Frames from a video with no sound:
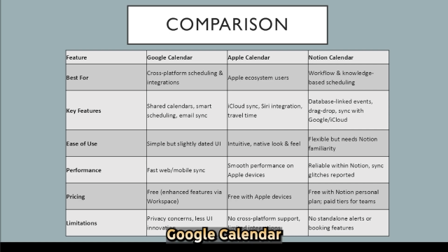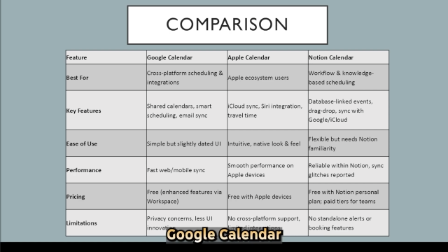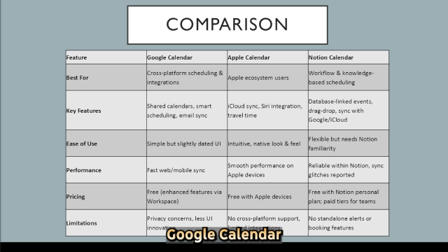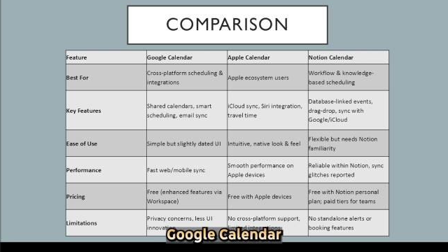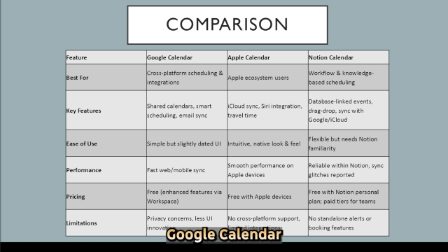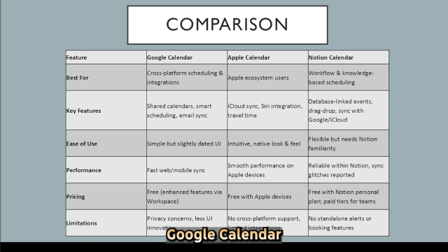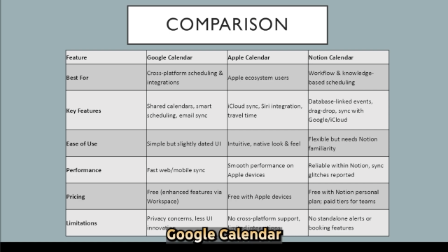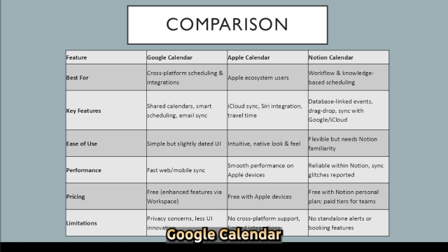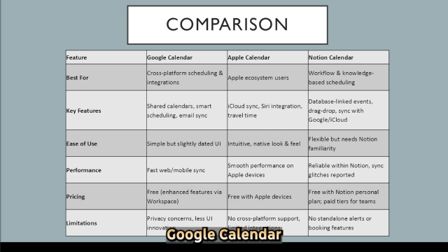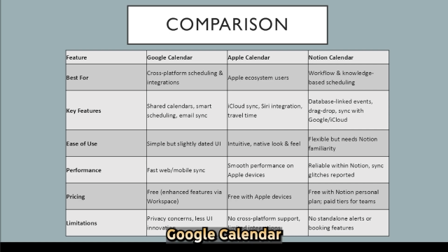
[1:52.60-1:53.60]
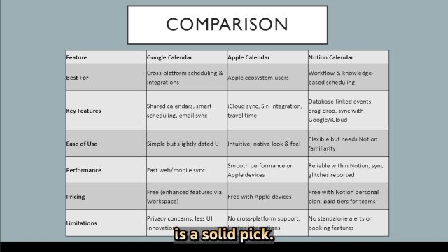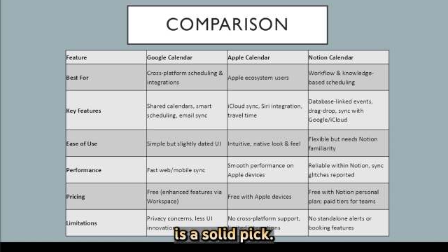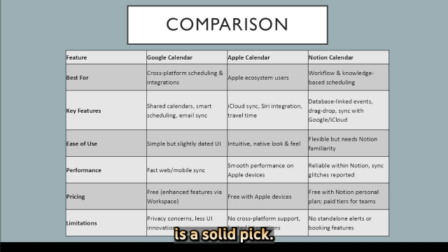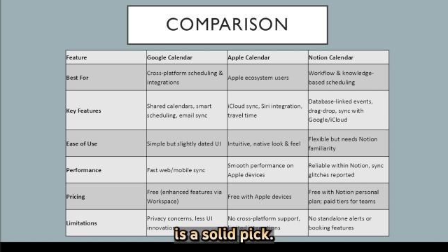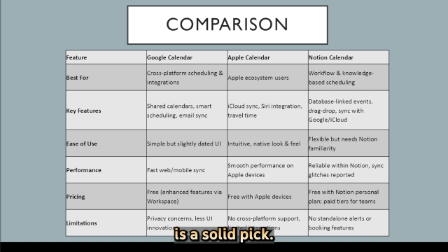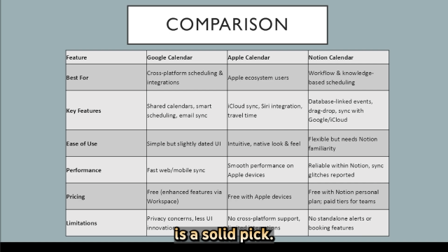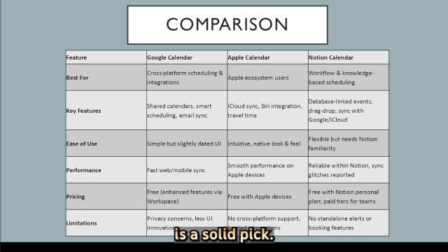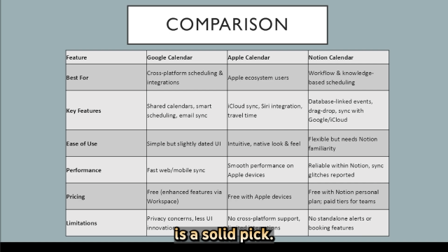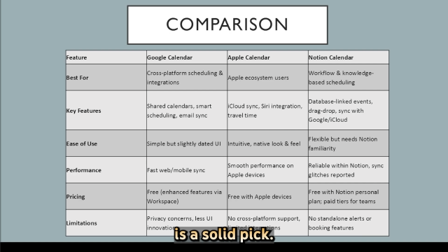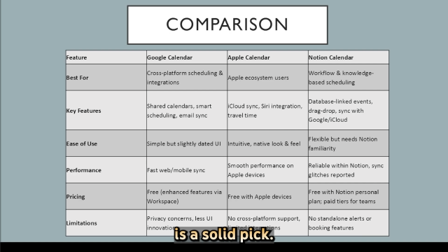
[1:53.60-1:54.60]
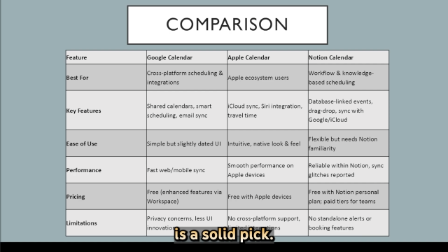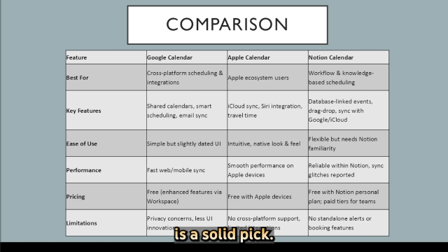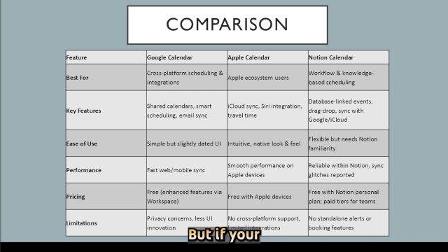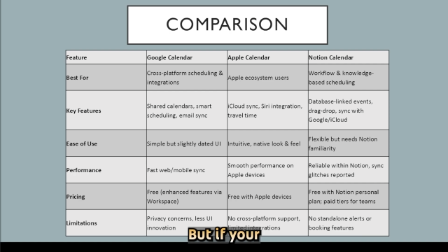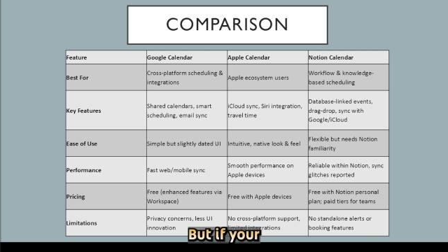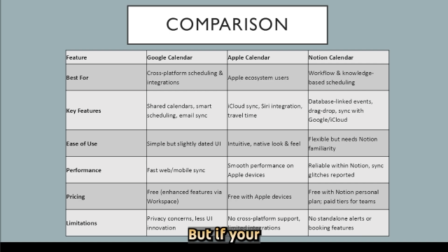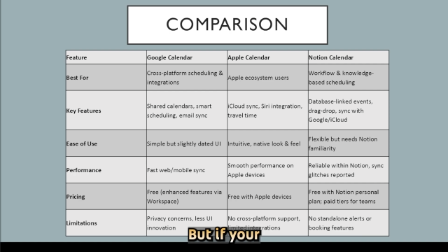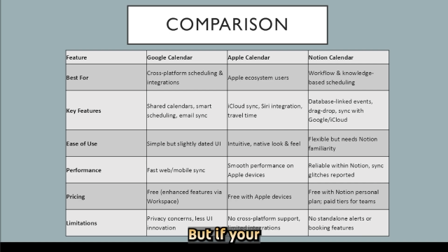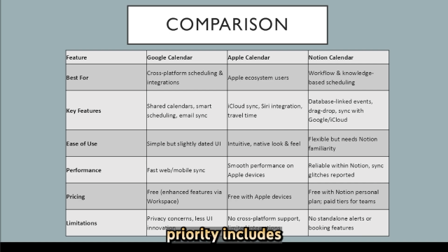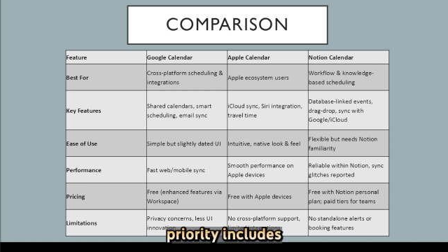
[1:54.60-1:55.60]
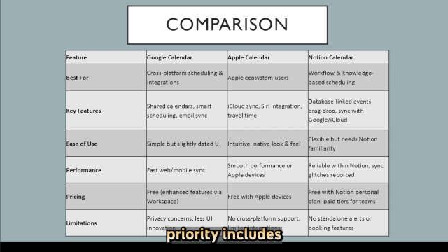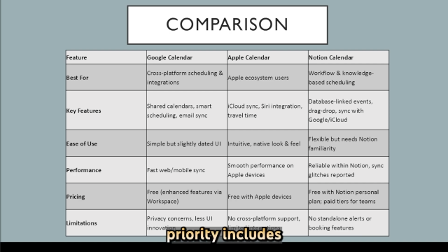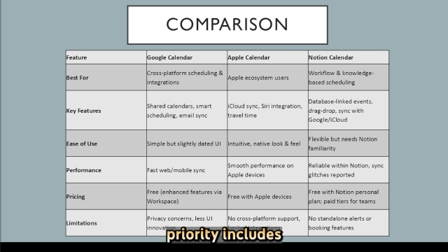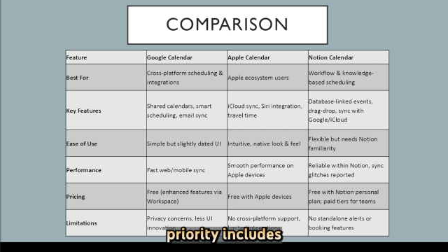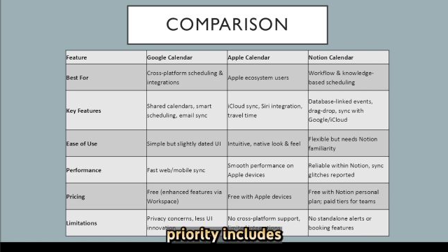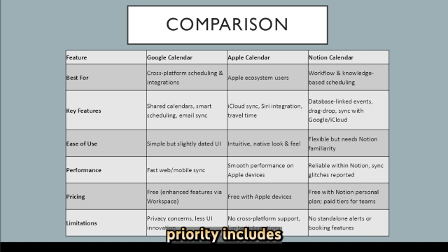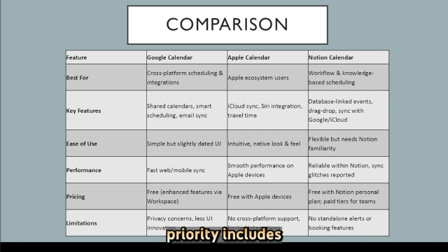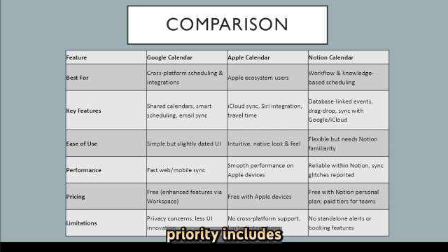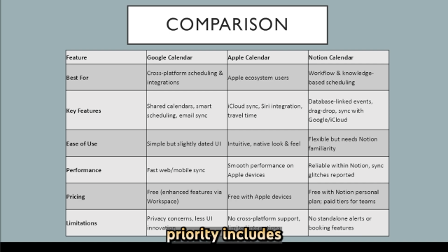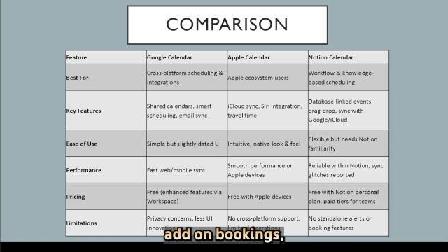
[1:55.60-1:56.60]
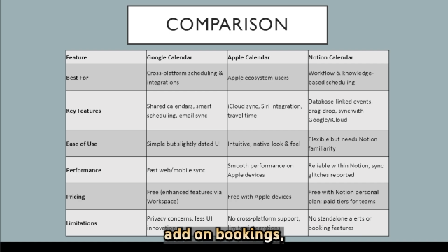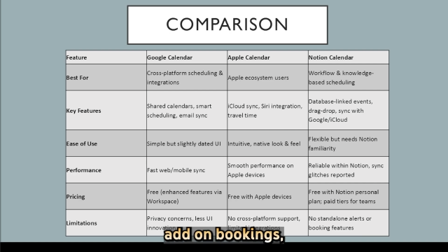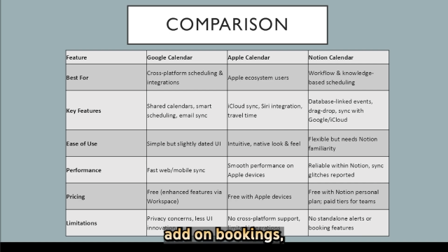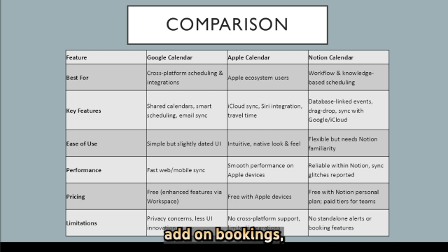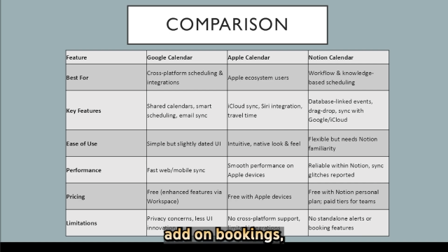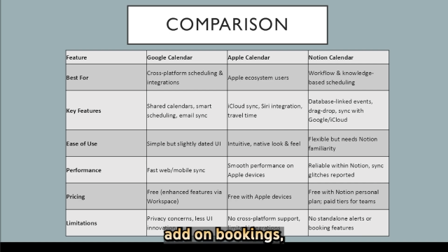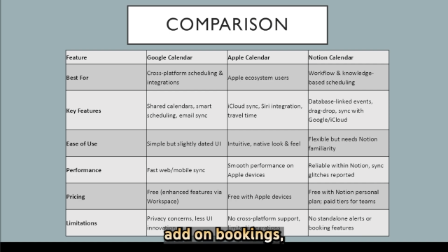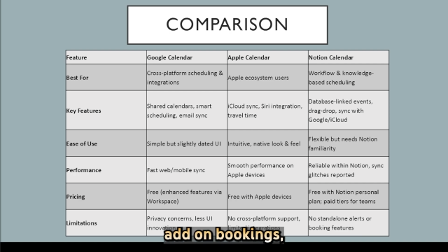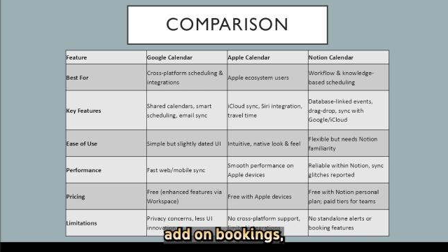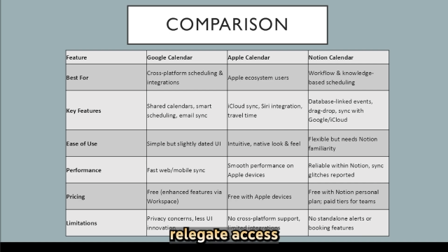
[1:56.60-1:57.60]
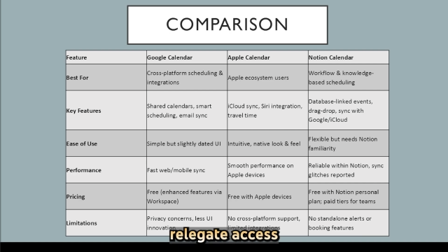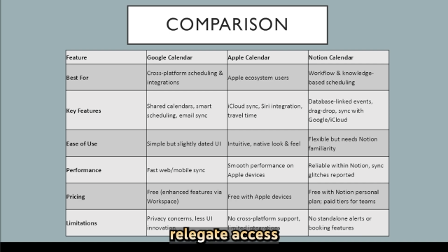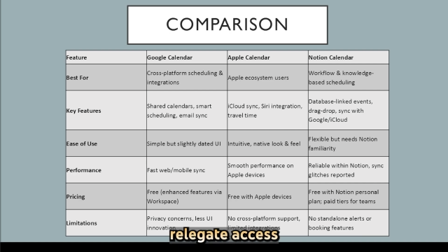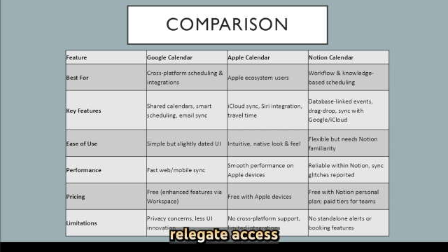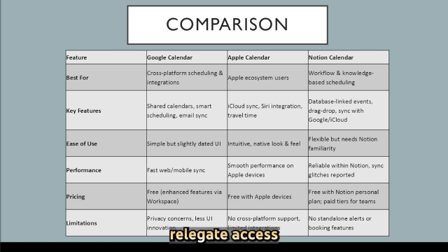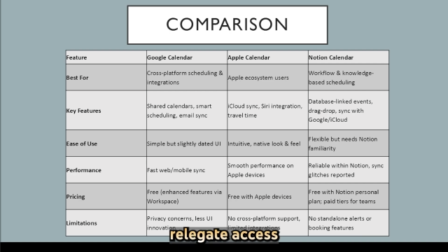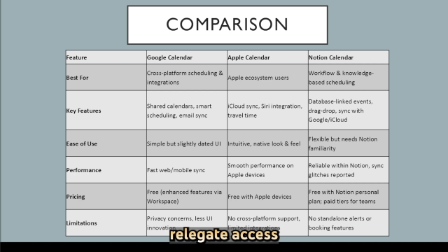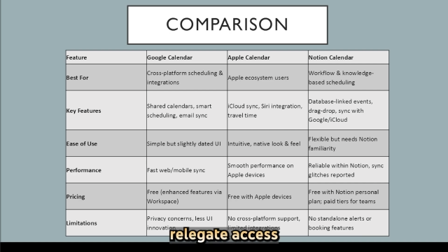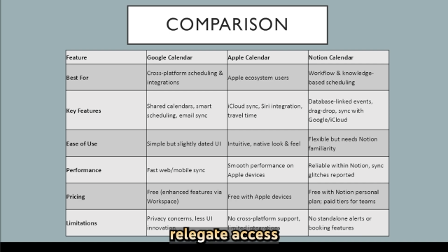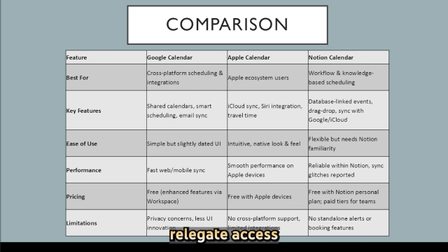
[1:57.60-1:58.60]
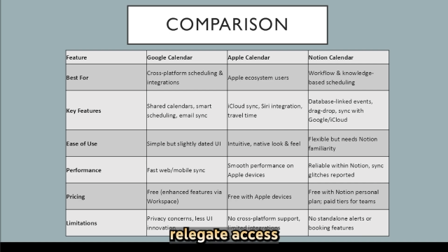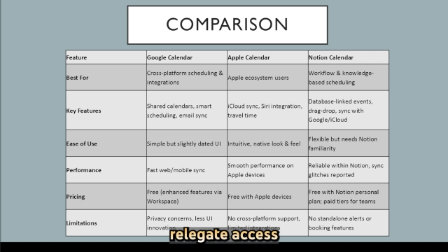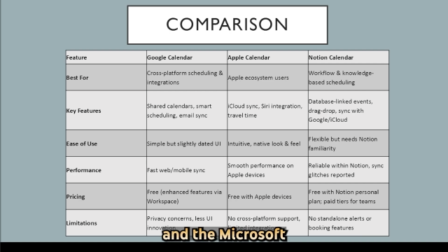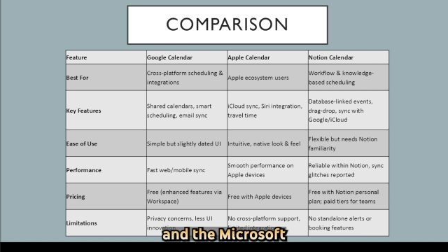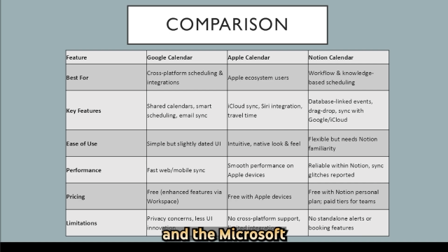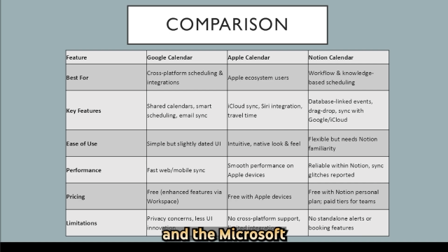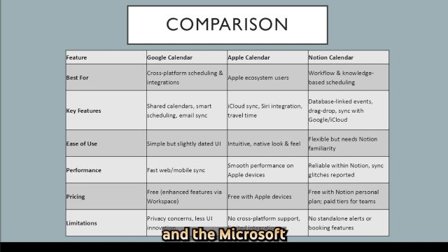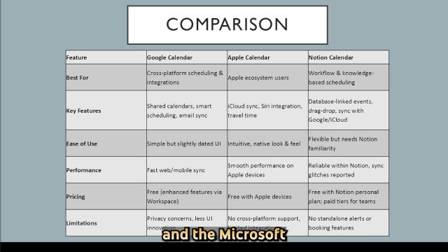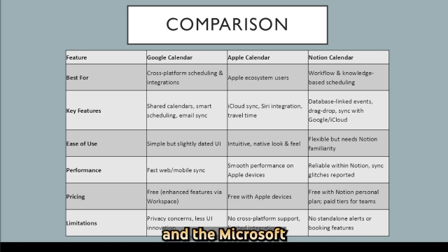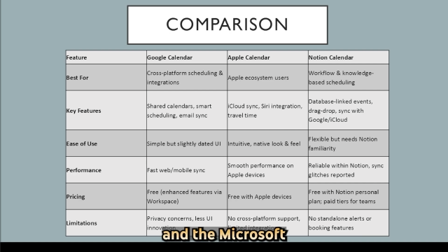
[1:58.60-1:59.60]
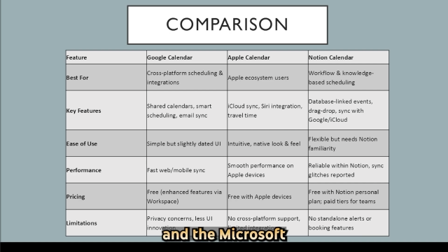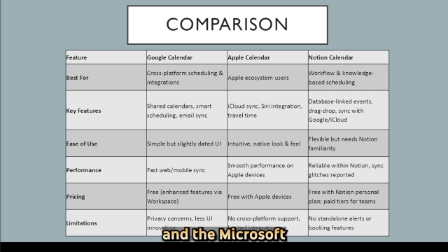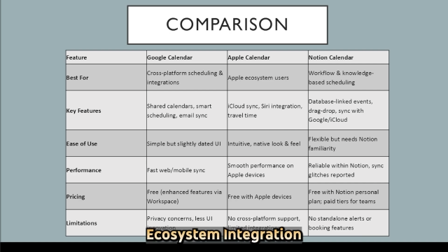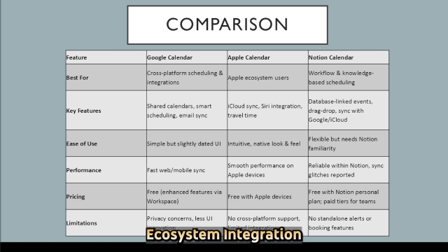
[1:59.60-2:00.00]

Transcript: [unreadable: no face in view]